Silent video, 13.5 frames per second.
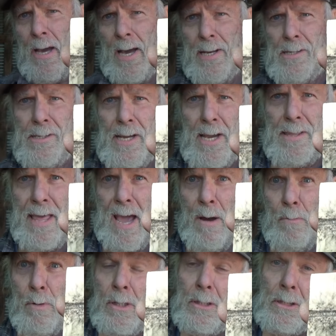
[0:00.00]
I'd say that
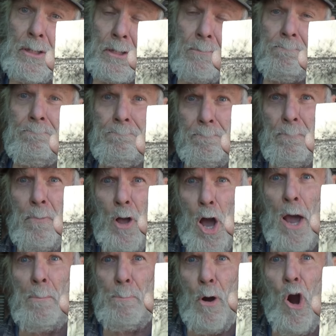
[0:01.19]
was
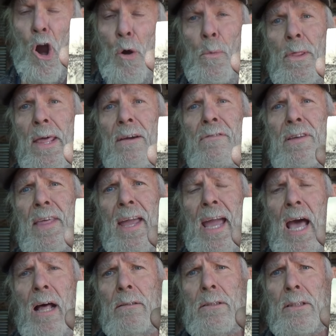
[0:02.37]
on par with everything
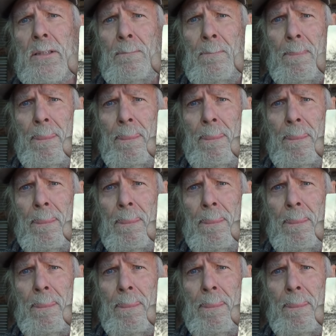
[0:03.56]
else